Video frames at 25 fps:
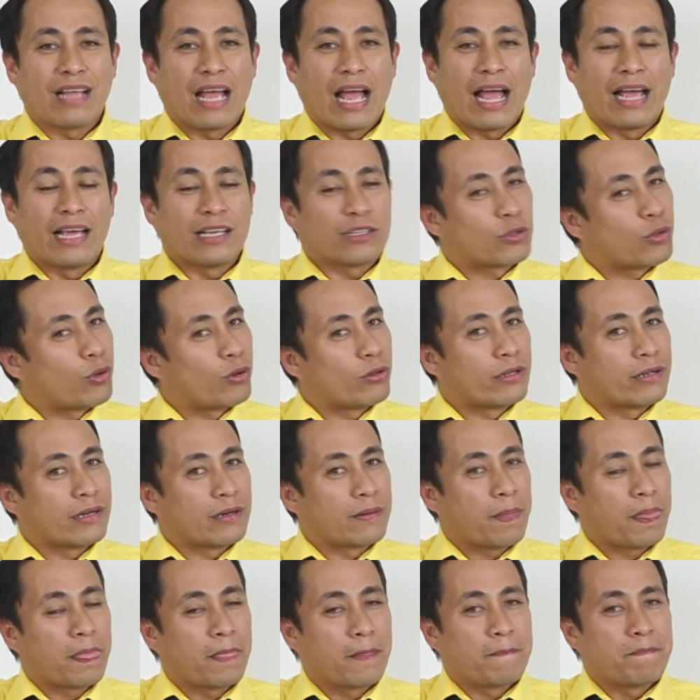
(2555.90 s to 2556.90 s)
I told
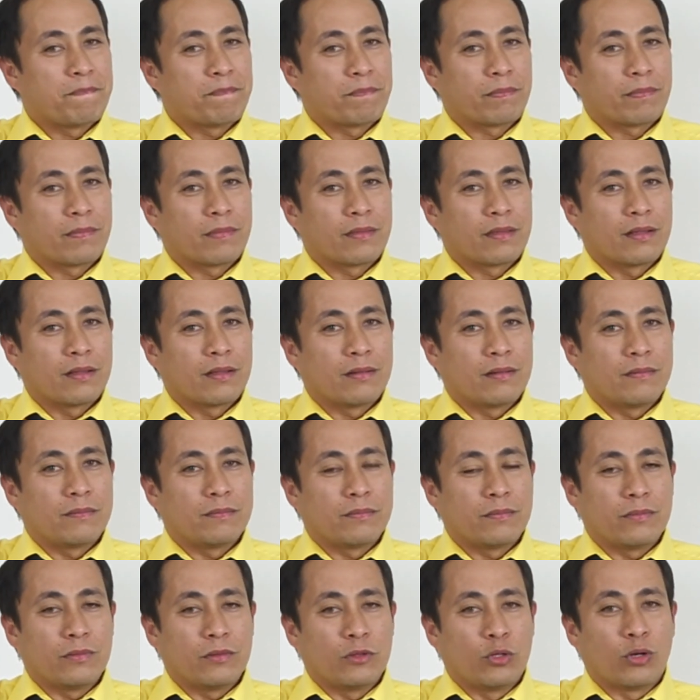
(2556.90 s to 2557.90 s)
her,
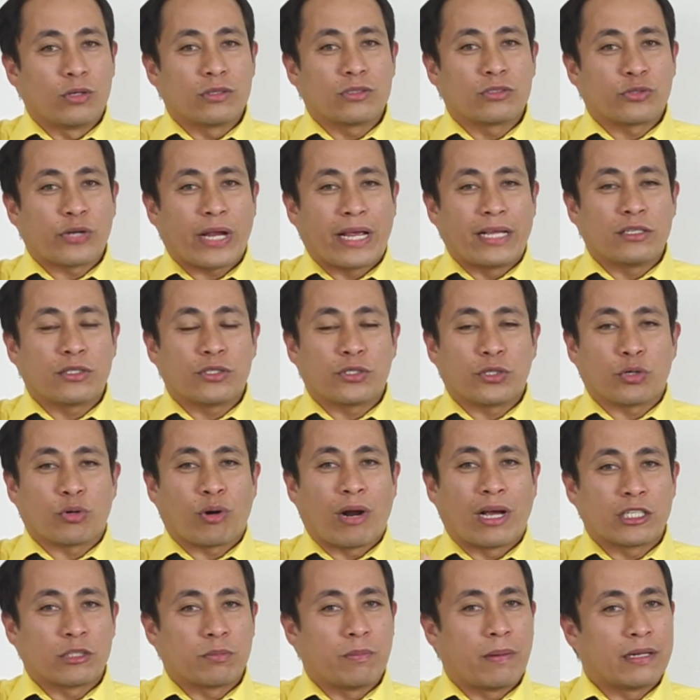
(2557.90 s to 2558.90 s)
don't change your
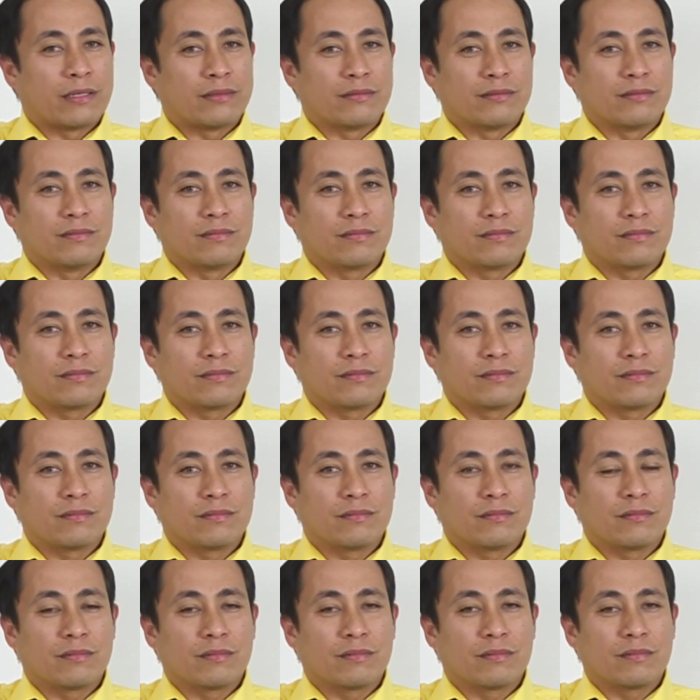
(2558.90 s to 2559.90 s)
husband.
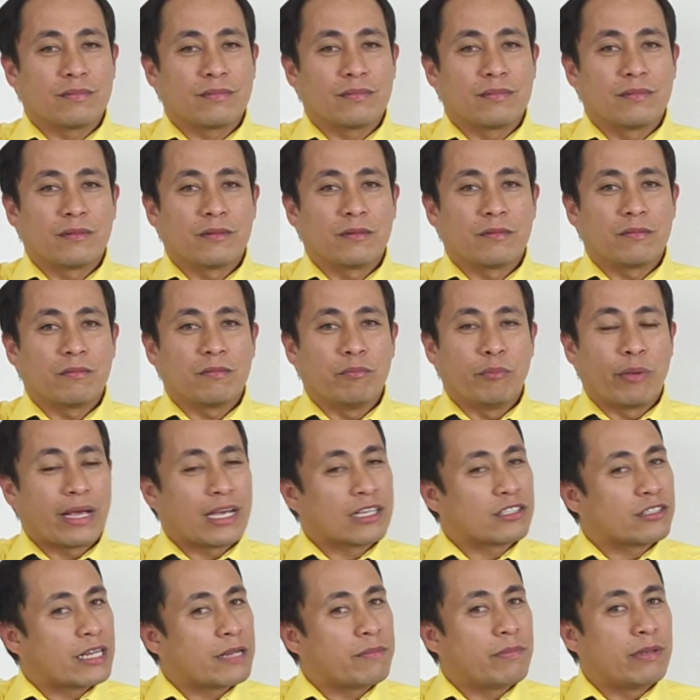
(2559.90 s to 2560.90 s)

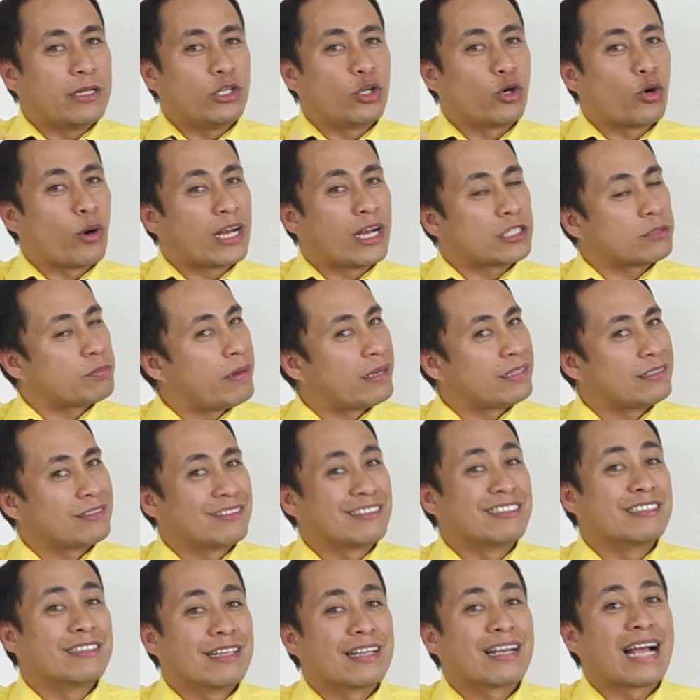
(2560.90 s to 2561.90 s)
Because even your husband
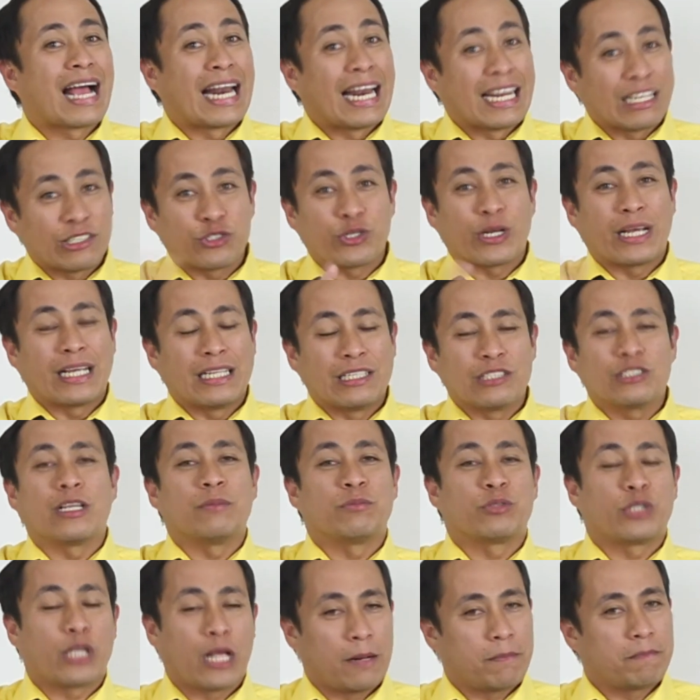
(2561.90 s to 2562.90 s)
cannot change
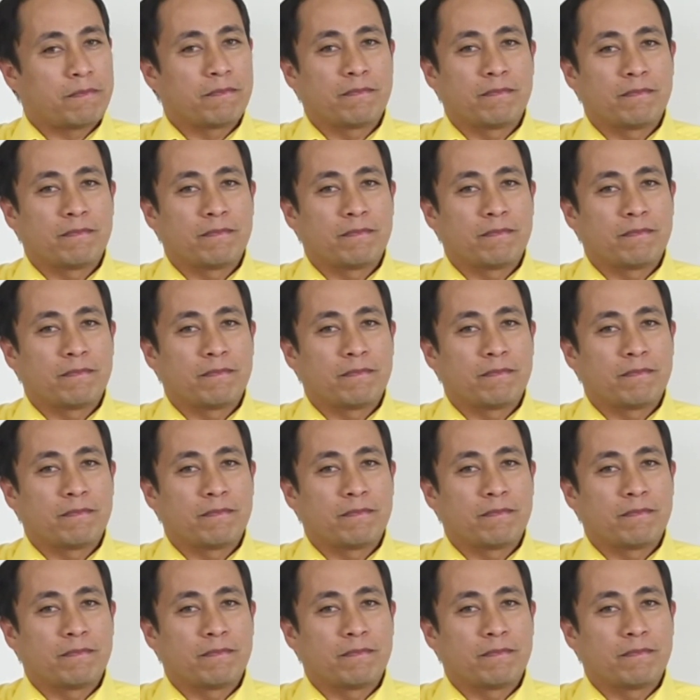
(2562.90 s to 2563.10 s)
himself.